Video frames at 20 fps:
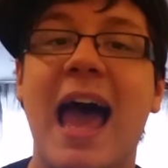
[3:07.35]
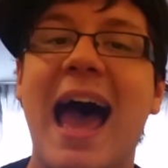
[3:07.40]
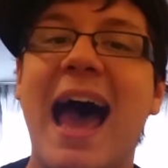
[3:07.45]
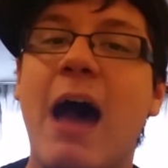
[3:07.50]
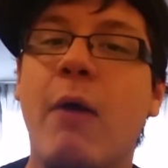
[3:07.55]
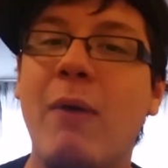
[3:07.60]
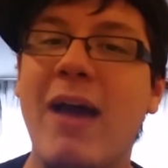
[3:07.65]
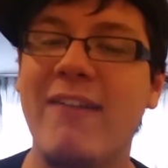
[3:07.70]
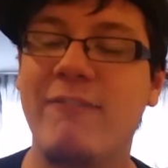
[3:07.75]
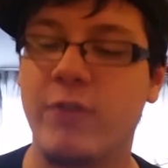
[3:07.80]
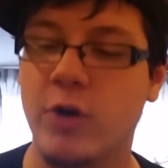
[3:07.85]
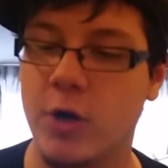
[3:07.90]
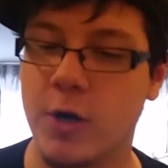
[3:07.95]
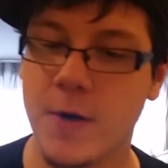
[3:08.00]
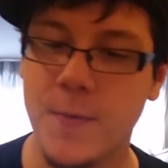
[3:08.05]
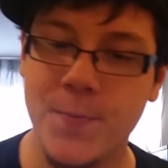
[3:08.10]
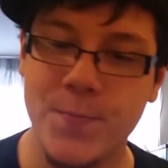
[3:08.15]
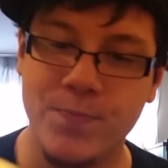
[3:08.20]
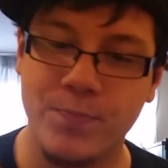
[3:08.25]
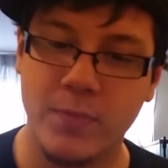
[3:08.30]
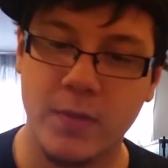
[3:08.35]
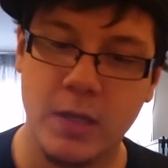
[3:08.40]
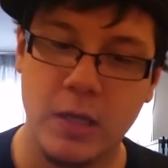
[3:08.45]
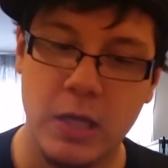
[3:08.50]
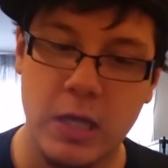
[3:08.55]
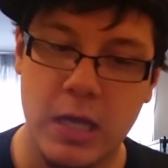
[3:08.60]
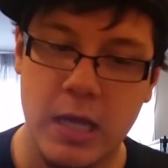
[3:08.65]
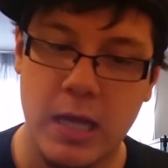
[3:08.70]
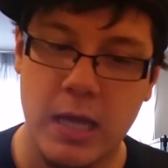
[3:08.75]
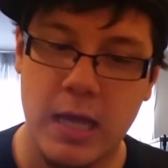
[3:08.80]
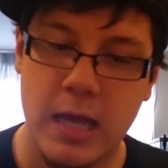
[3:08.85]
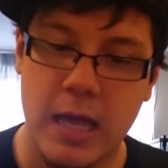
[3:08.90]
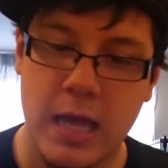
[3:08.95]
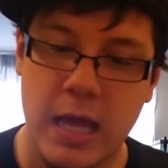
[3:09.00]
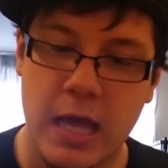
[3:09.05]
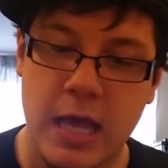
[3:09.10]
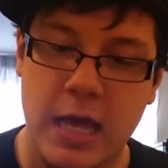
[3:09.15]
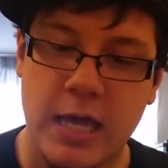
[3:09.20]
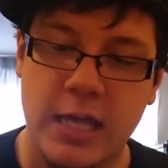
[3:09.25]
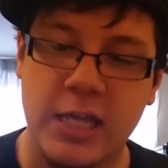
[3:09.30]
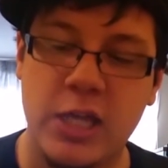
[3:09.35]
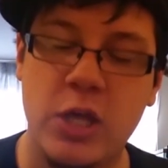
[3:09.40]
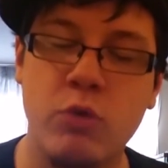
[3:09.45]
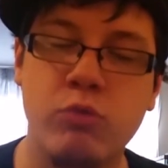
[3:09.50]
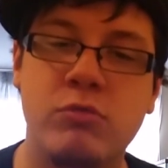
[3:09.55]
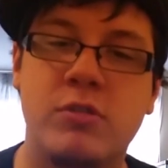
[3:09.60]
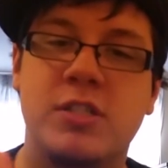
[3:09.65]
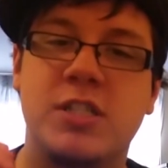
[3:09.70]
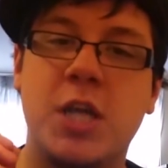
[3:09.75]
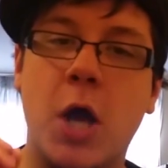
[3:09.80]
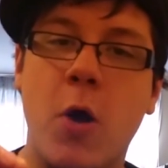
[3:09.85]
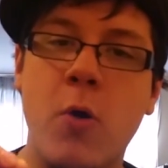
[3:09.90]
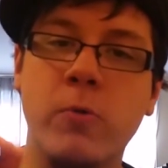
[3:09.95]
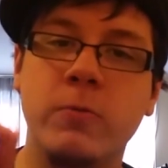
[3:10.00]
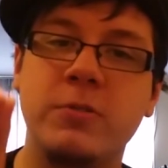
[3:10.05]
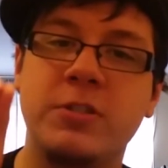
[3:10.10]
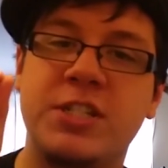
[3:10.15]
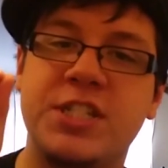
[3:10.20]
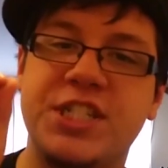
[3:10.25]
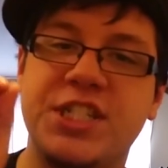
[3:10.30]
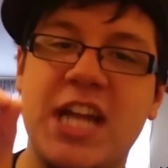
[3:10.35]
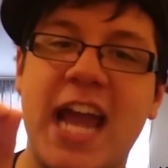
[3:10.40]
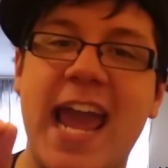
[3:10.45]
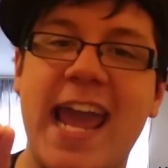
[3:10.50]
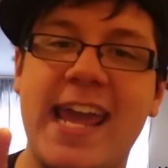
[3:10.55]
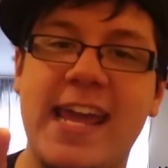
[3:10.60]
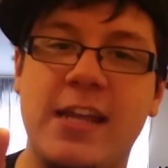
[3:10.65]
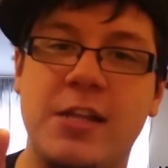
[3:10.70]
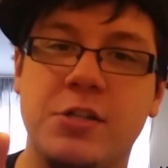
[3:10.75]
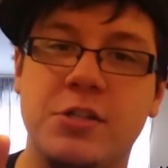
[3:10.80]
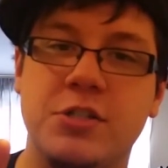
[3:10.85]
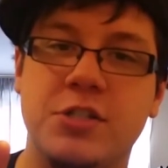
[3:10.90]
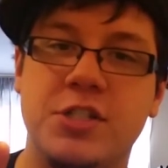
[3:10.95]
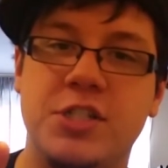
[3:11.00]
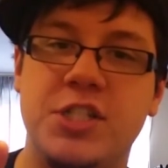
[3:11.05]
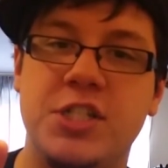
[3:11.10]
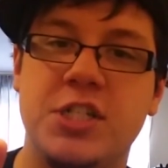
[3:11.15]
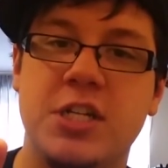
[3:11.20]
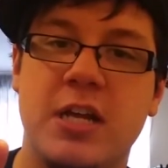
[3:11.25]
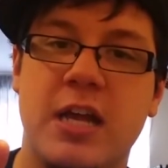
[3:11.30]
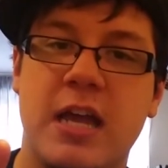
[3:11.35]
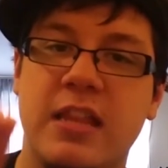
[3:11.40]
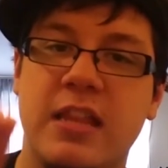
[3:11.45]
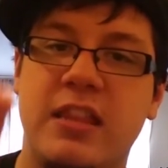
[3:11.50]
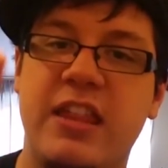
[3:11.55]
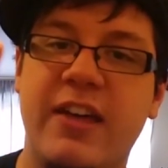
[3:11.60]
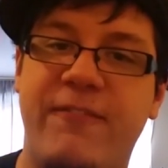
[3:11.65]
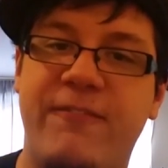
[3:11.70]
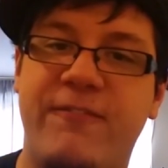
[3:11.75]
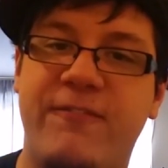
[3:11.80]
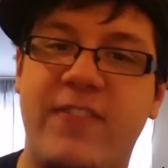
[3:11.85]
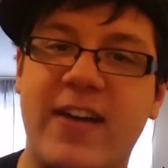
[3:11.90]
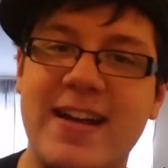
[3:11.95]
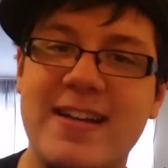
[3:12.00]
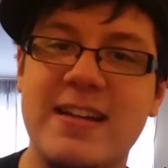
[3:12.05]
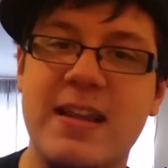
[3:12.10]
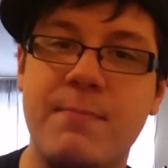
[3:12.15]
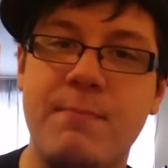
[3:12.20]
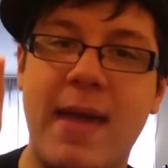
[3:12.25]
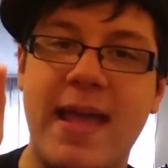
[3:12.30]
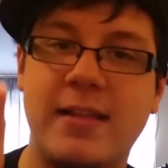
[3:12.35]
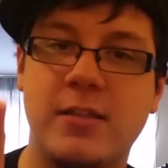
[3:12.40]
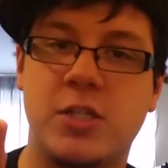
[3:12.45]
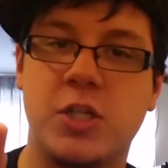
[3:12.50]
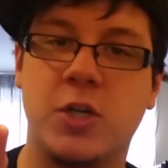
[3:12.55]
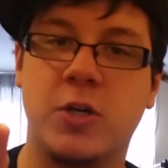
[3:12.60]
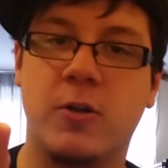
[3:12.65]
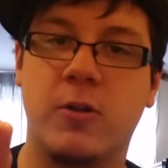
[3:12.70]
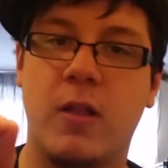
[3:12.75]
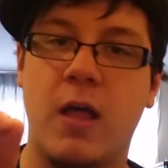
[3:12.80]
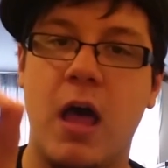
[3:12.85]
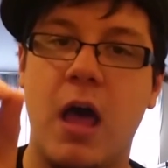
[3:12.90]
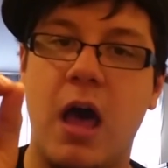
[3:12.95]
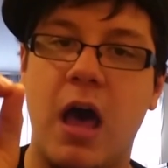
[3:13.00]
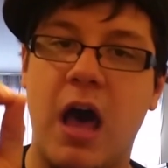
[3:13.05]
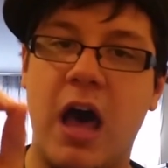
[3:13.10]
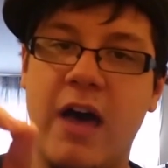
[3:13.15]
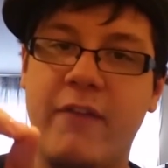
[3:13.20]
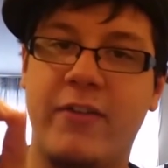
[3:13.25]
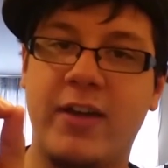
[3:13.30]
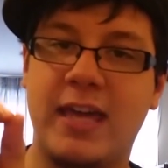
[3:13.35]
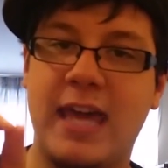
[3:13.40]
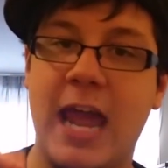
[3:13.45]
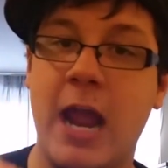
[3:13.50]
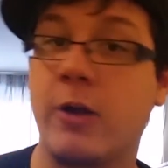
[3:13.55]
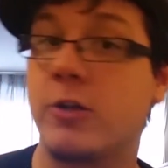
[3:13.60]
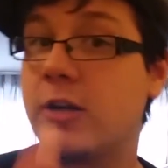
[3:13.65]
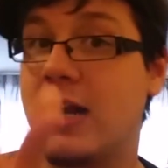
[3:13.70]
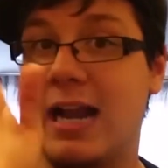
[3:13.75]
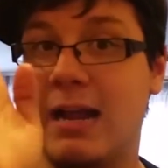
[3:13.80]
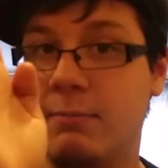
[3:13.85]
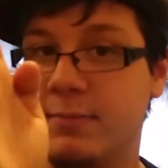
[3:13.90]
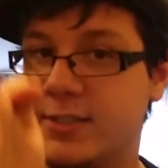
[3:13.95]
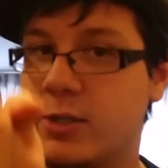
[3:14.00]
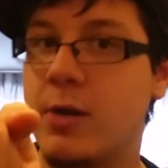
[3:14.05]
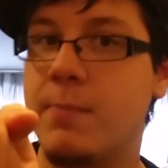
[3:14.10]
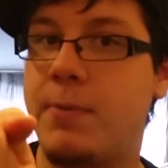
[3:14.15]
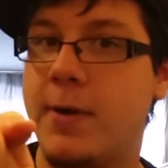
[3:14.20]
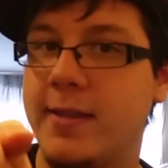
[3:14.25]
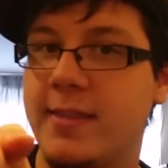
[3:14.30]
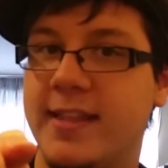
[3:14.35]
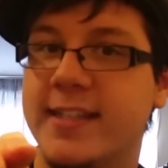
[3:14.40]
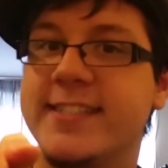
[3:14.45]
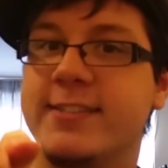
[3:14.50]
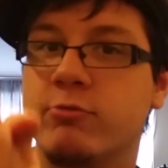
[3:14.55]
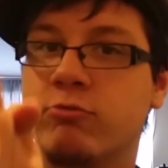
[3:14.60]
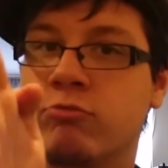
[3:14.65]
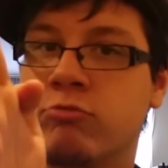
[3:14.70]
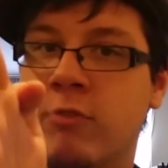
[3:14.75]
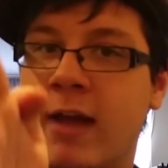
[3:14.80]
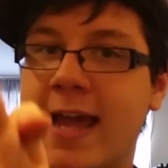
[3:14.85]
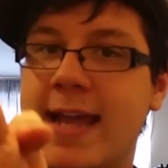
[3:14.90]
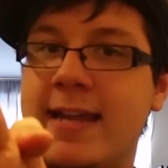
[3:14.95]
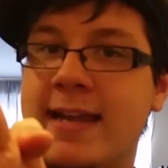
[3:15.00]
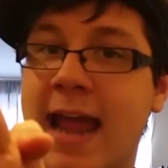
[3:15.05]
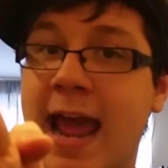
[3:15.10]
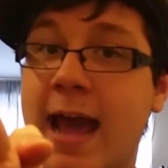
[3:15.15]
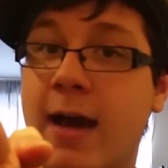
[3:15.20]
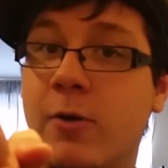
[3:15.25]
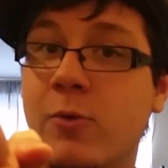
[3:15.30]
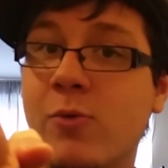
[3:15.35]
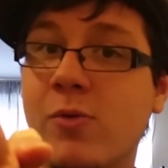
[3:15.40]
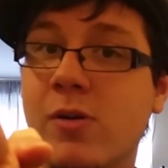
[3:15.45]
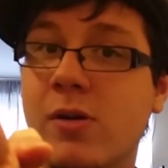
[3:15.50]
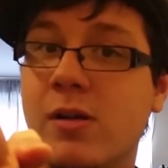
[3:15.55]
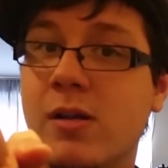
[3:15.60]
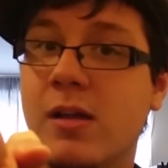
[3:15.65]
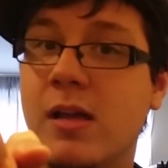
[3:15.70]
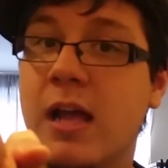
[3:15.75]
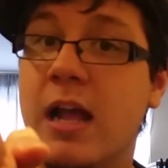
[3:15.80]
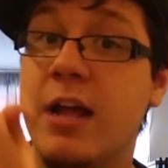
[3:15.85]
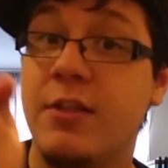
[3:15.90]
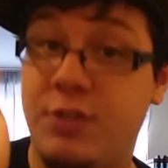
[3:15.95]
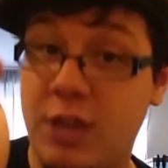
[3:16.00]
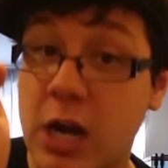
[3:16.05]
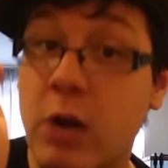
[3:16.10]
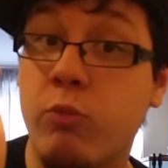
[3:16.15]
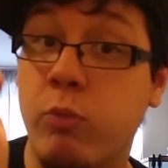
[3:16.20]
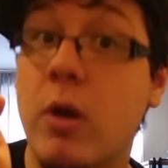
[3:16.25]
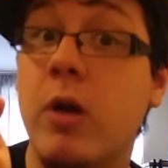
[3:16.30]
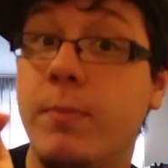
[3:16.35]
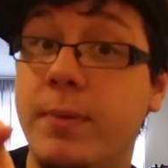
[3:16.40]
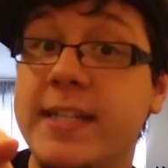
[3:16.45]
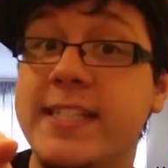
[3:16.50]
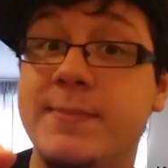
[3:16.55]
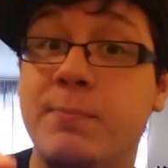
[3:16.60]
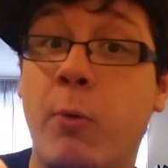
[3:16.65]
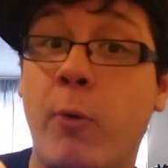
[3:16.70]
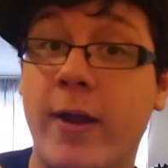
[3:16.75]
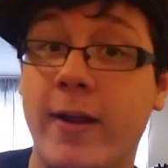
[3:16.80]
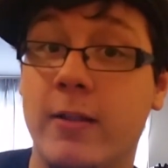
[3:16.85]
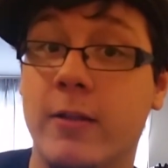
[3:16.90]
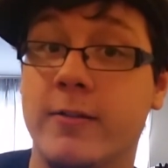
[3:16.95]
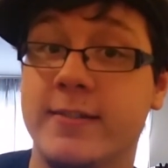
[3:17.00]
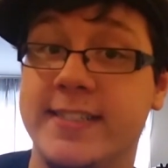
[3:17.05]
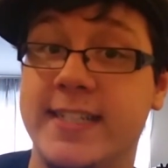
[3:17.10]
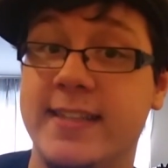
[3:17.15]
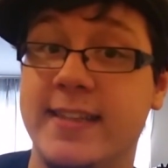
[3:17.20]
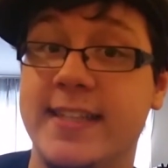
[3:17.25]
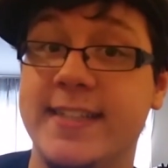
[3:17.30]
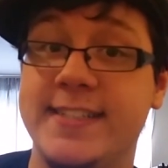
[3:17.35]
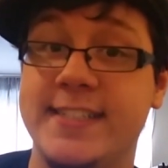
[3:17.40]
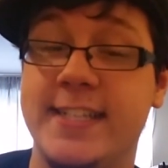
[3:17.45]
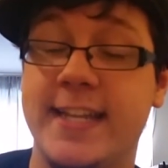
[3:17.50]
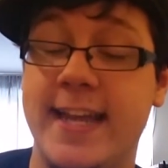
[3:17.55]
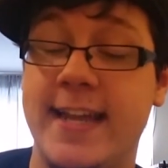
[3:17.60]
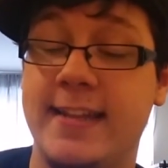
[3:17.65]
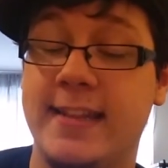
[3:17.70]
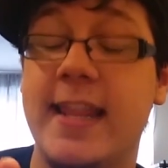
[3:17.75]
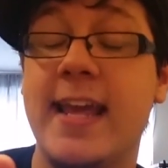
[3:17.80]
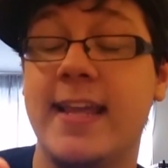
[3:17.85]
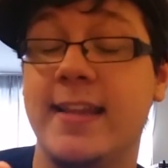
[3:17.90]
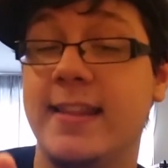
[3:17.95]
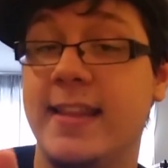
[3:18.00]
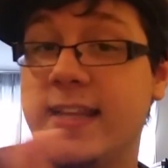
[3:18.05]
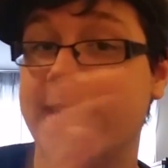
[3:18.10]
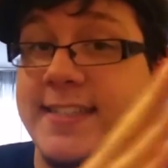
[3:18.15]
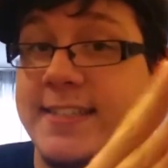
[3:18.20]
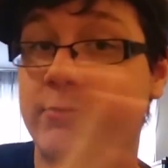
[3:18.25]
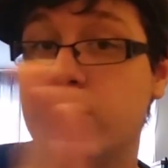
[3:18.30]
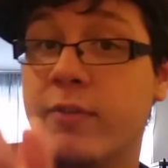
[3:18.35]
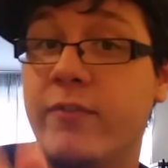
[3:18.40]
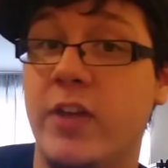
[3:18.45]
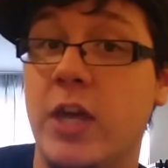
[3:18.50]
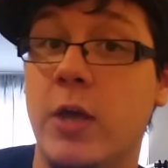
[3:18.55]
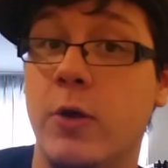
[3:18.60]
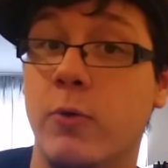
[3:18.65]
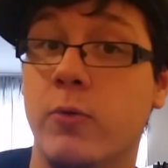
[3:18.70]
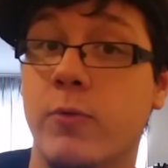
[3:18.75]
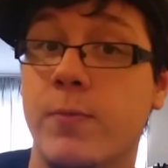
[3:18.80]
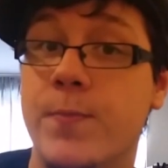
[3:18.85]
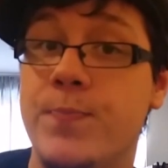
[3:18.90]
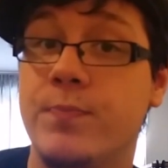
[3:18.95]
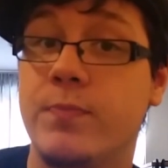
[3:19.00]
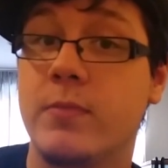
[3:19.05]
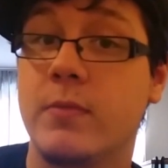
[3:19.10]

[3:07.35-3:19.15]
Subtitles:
However, you don't change the fundamental of a character. And I'm just going to put this right now. There will be spoilers in this review.